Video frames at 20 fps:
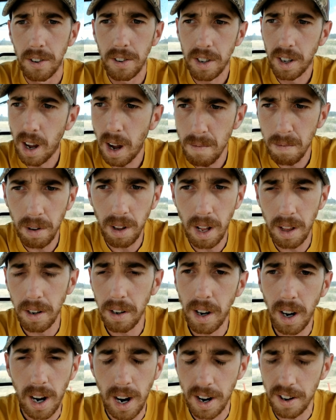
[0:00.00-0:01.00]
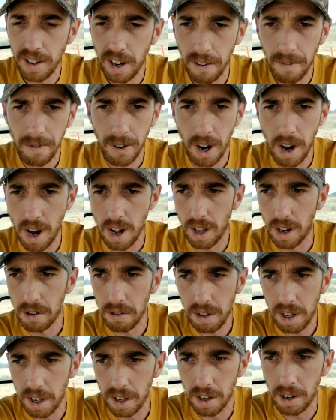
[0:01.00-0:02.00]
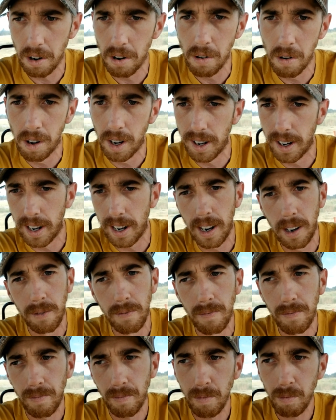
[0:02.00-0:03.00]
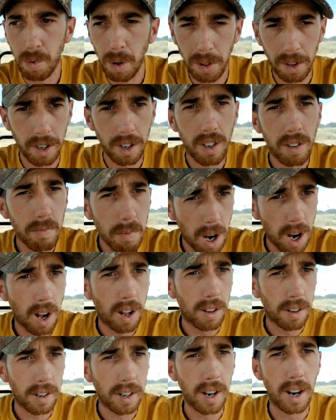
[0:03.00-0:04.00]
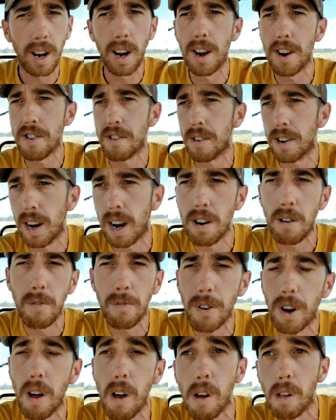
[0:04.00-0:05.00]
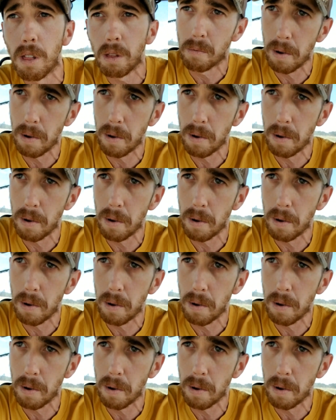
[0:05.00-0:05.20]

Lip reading: a couple other guys I follow too, but they're smaller guys, right? I don't follow the